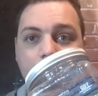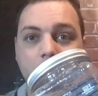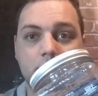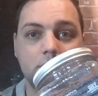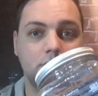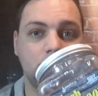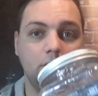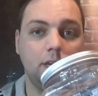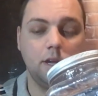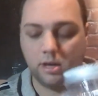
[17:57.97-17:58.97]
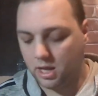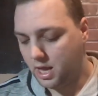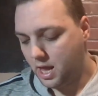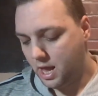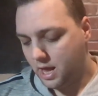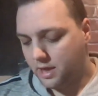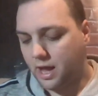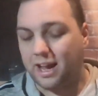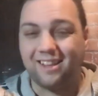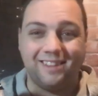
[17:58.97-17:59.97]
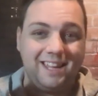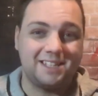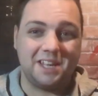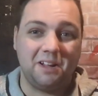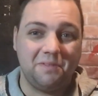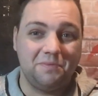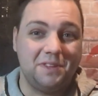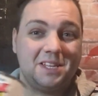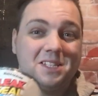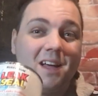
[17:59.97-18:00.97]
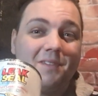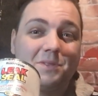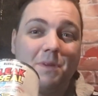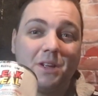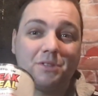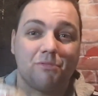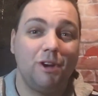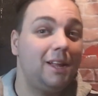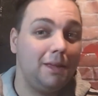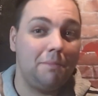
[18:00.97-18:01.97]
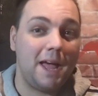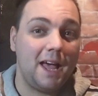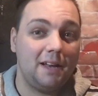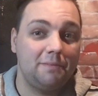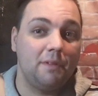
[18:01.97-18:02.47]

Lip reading: This is really good. I got Leak Seal. This stuff smells really bad,